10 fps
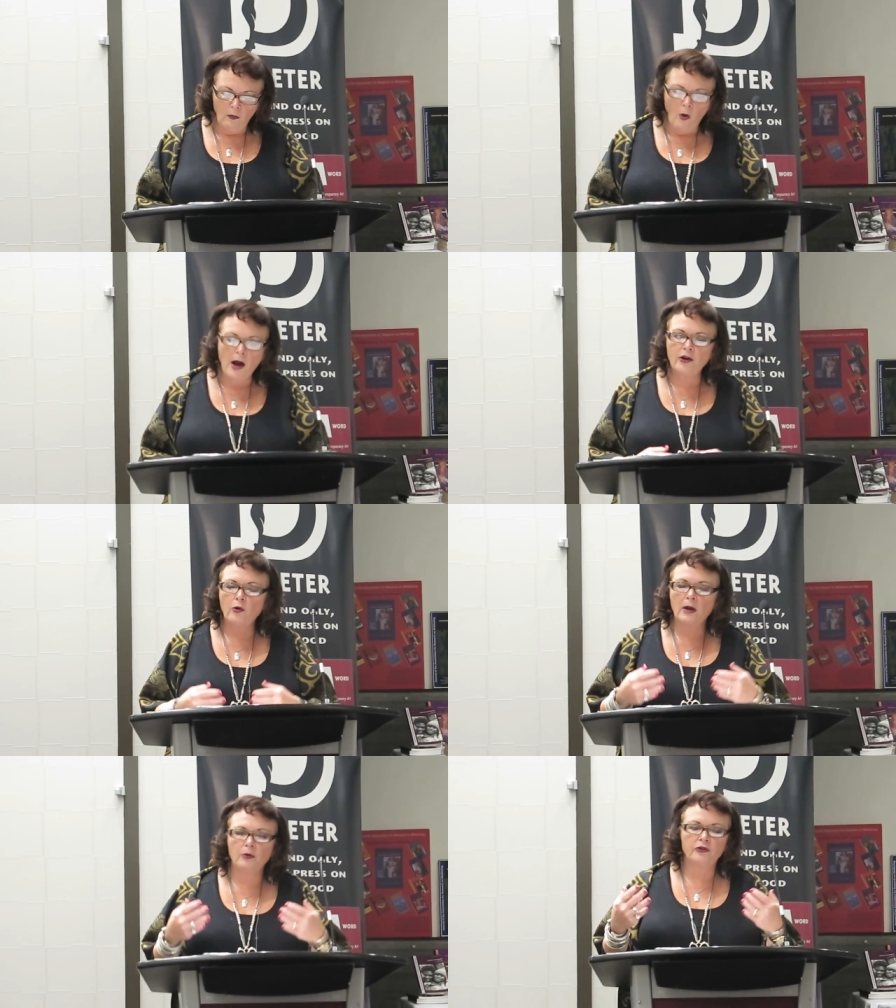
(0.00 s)
why are
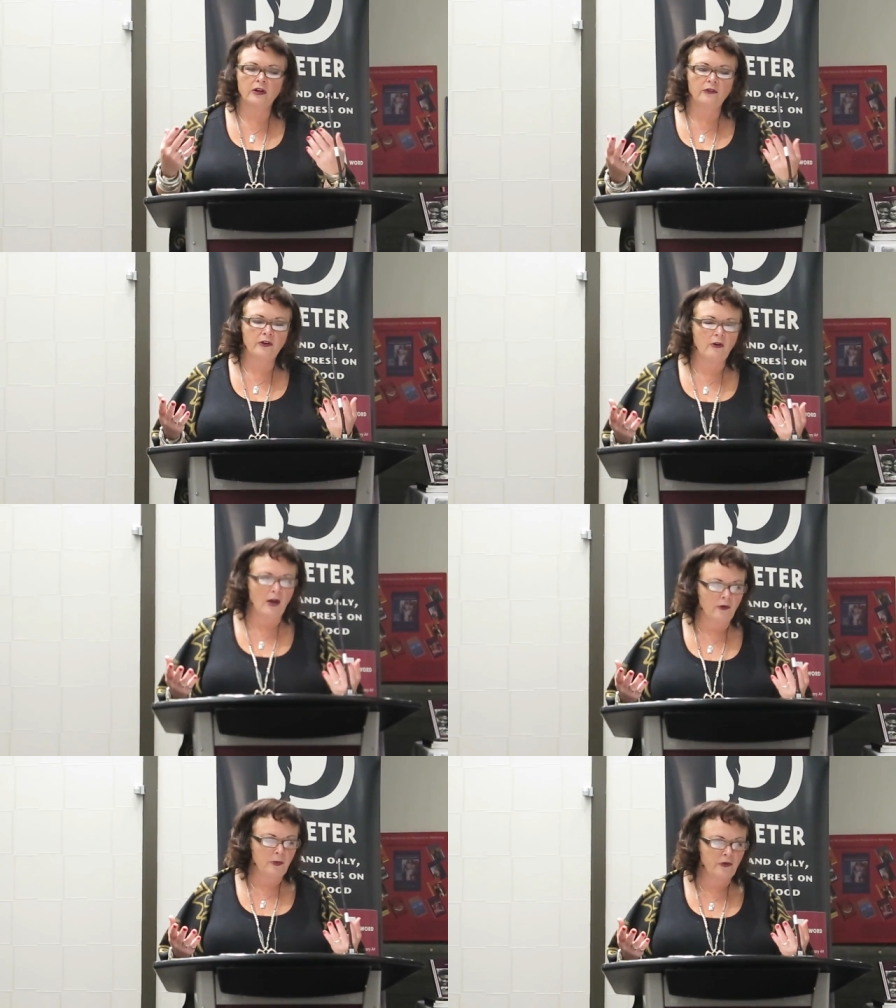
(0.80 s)
you able to consider
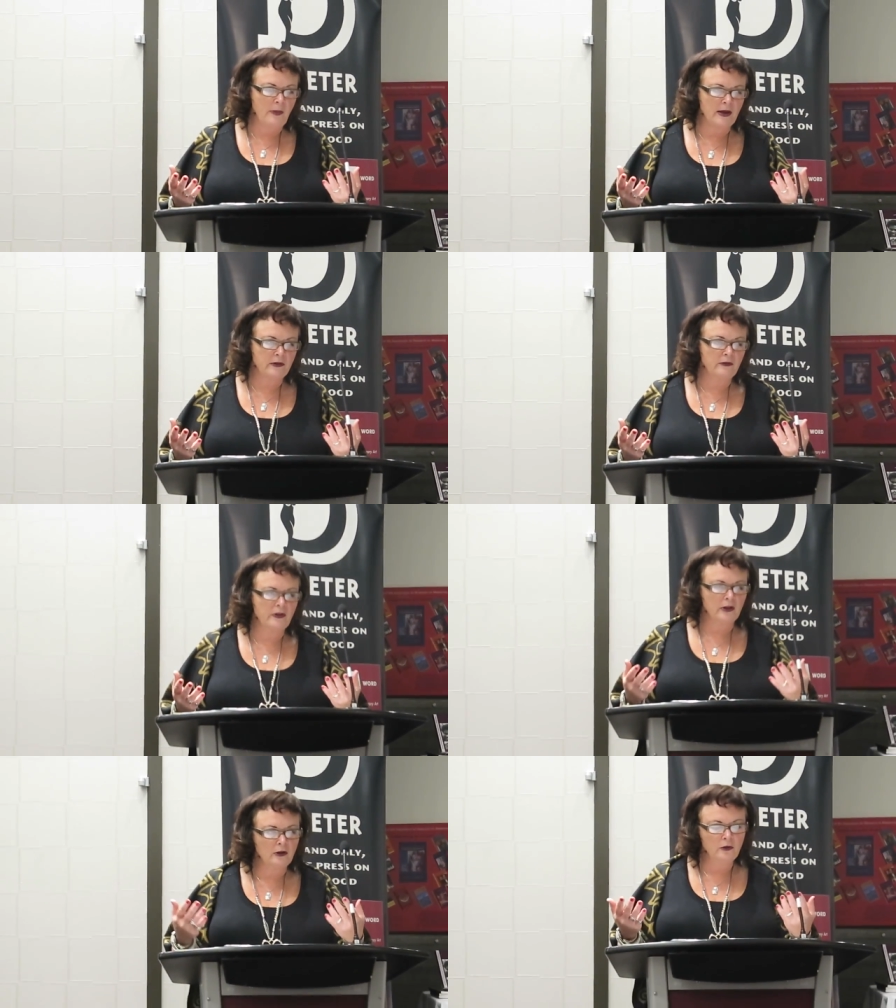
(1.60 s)
other
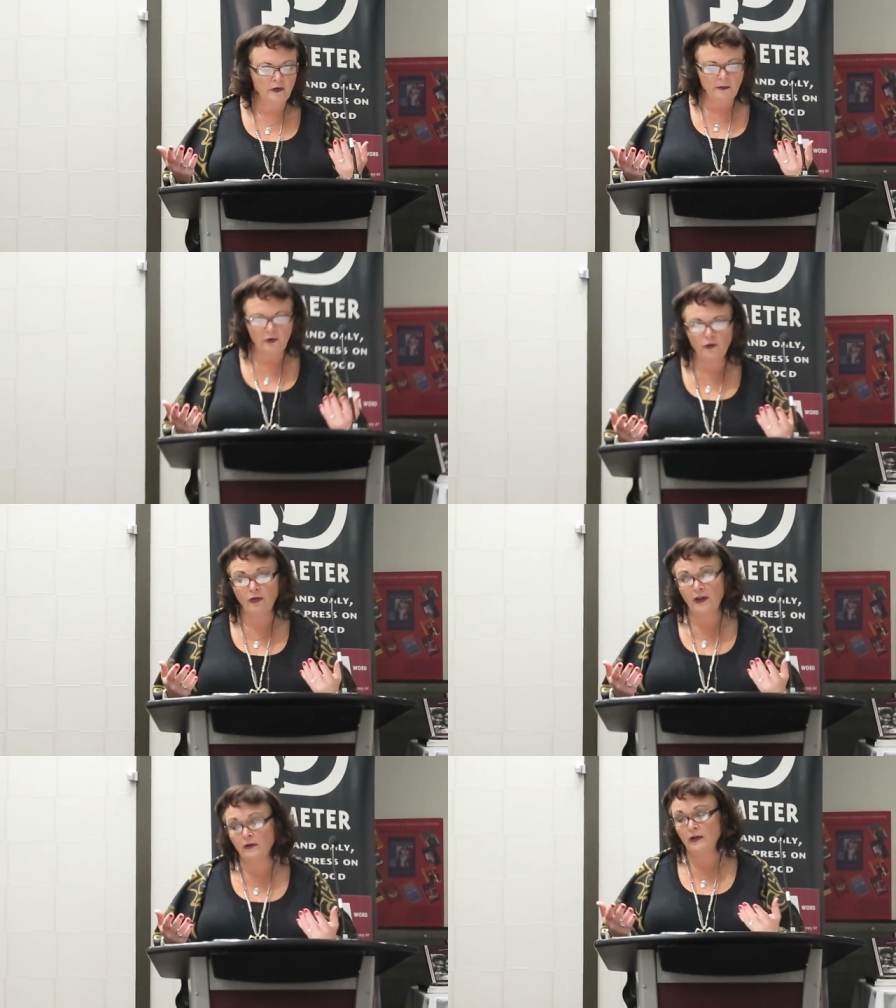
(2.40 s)
perspectives and include them in your
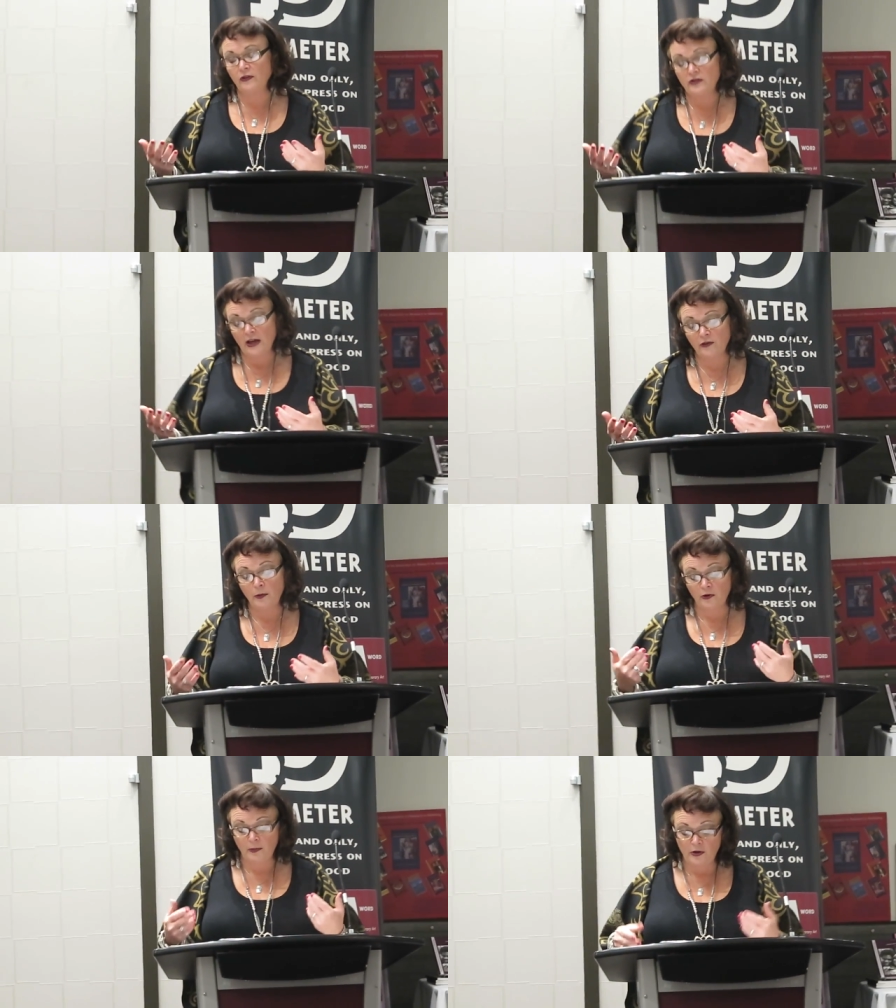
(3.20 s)
theories and
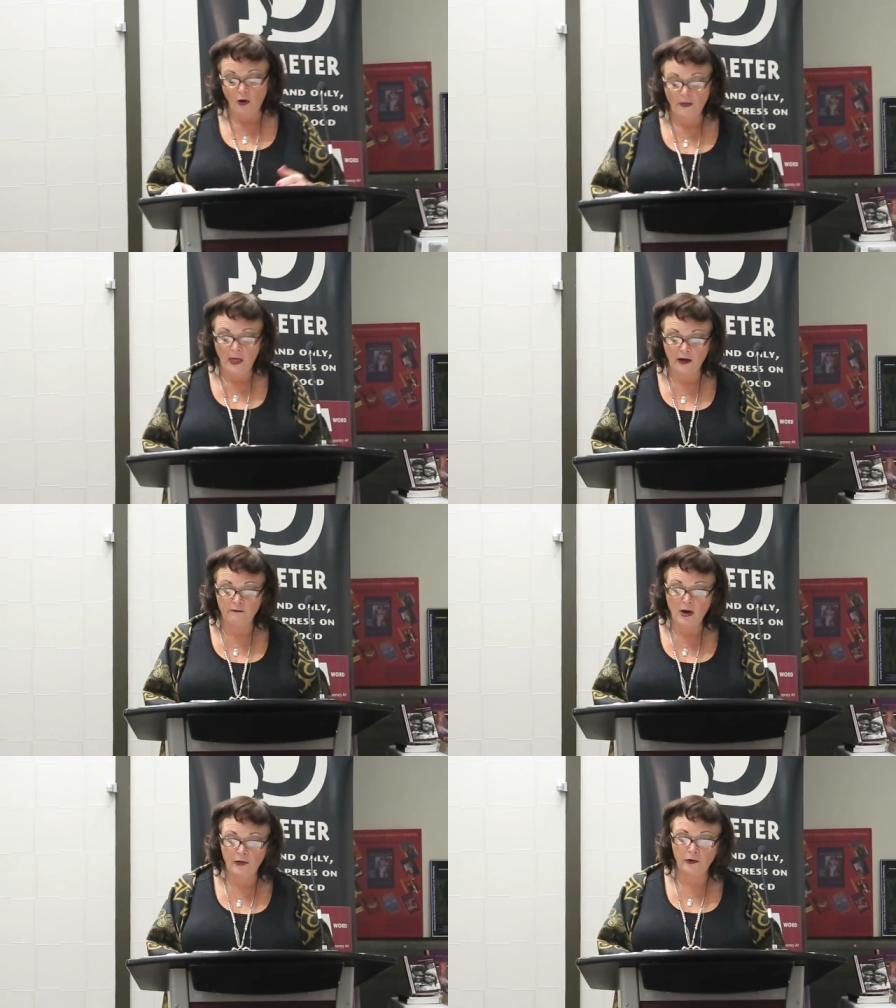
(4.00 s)
textbooks but not that
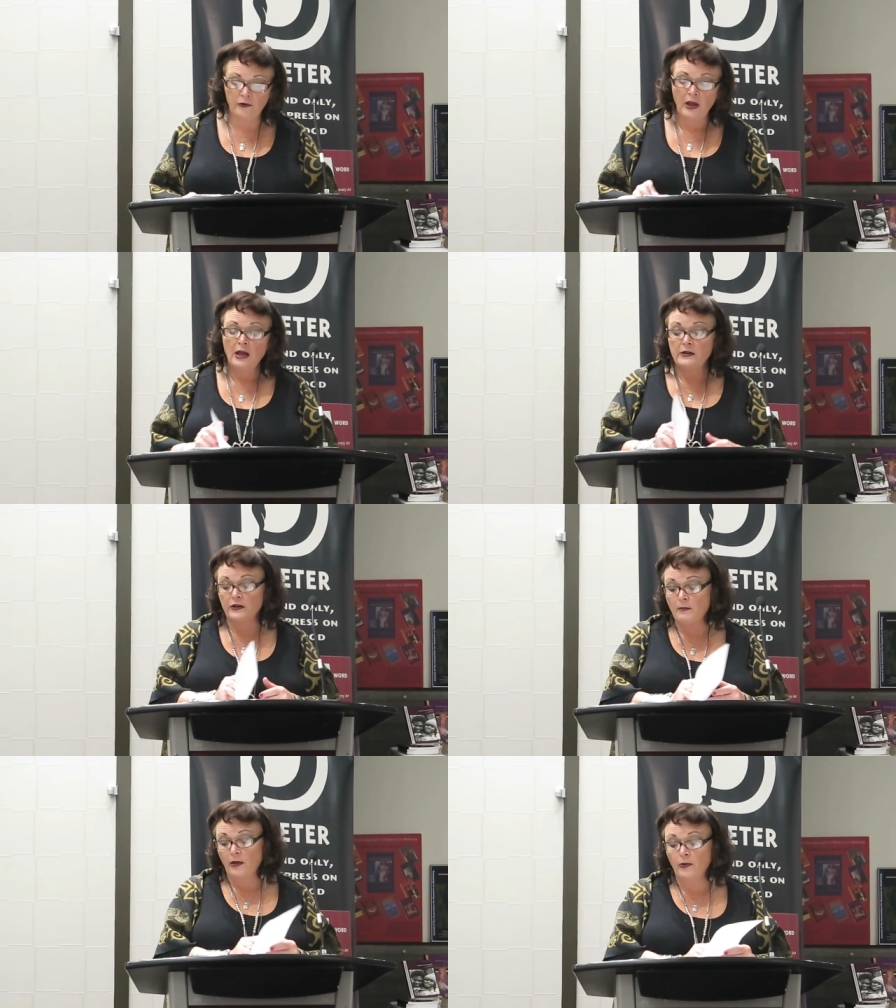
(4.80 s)
of mothers,
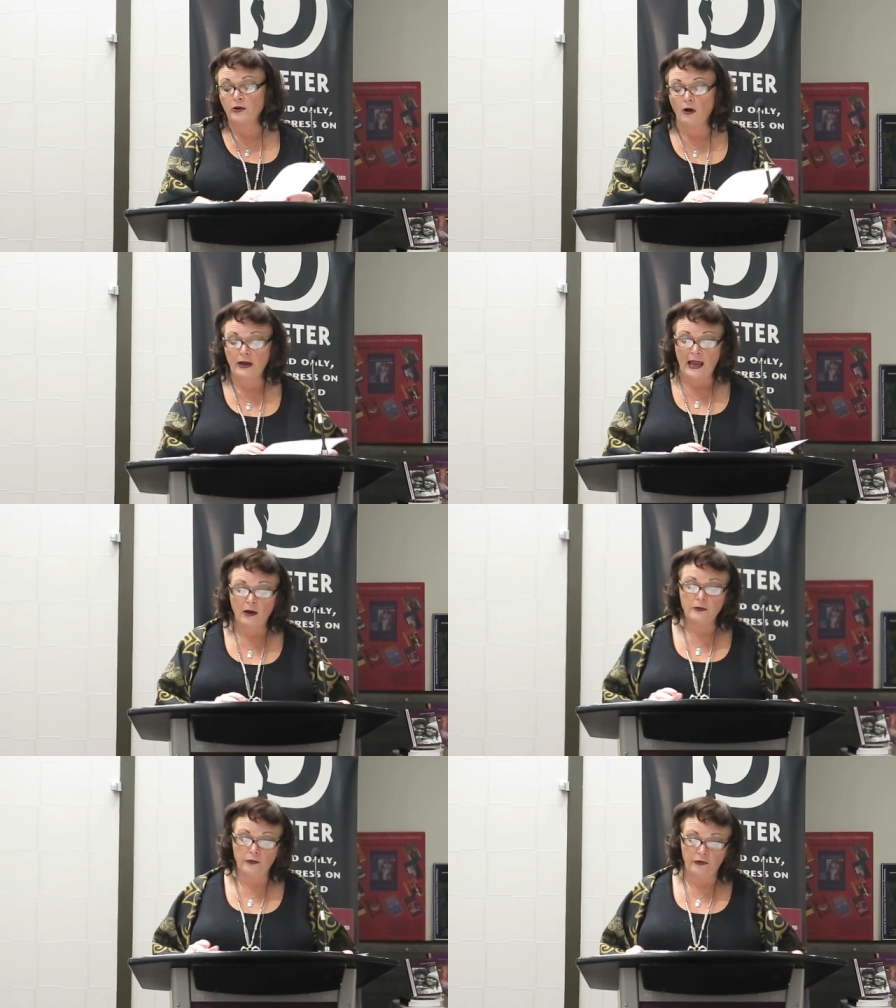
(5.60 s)
does mothering not
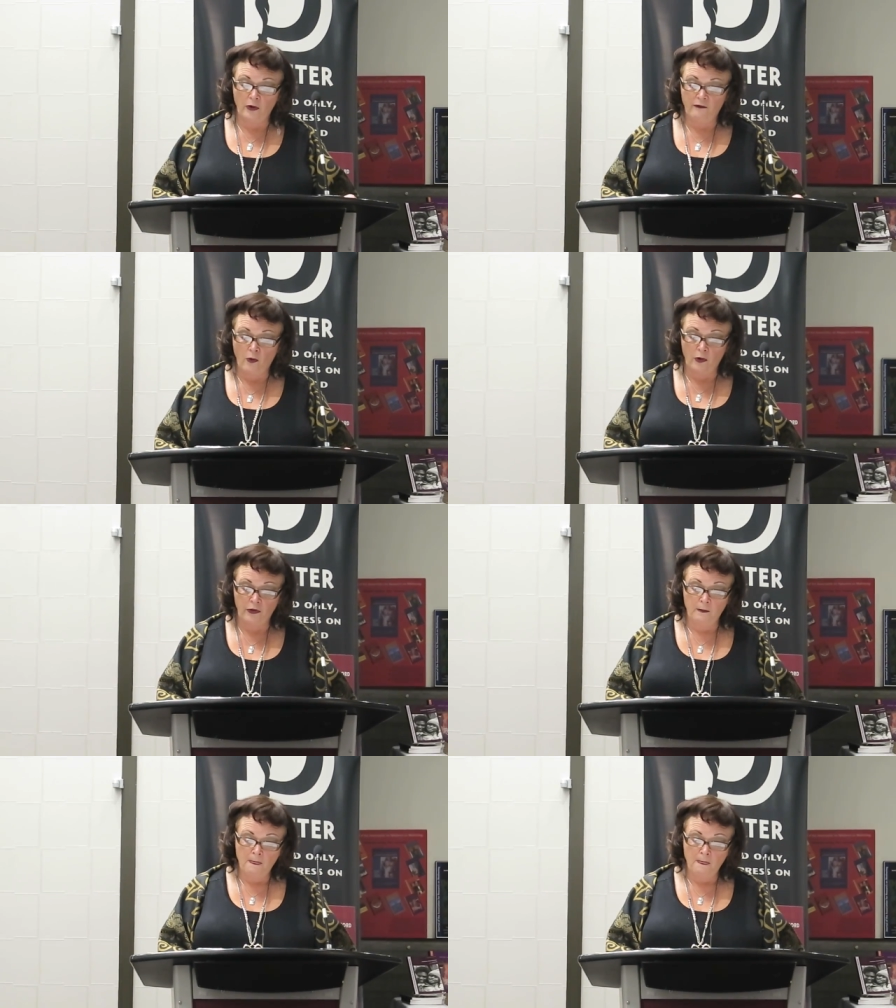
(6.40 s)
count, or so forth.